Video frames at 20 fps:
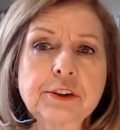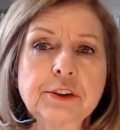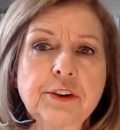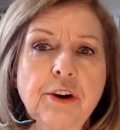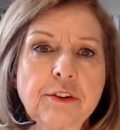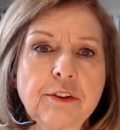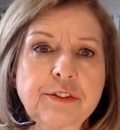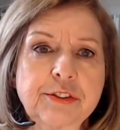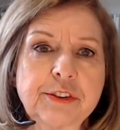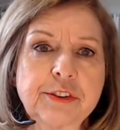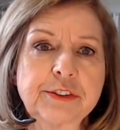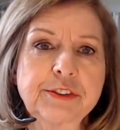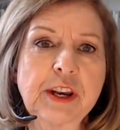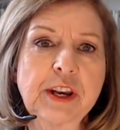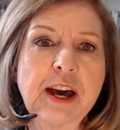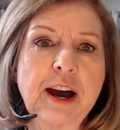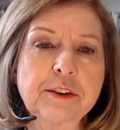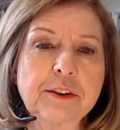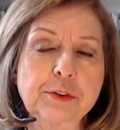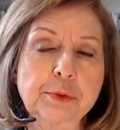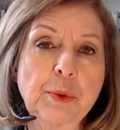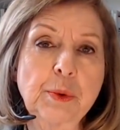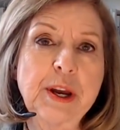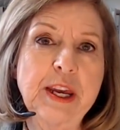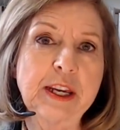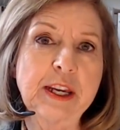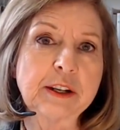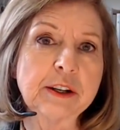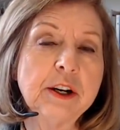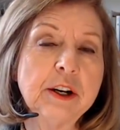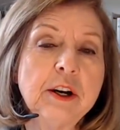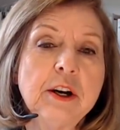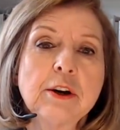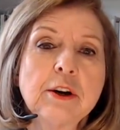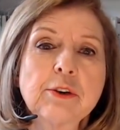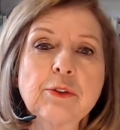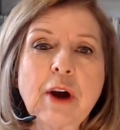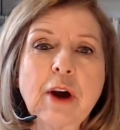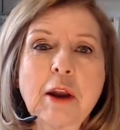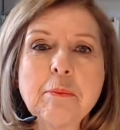conference last week,
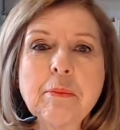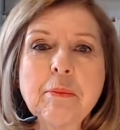run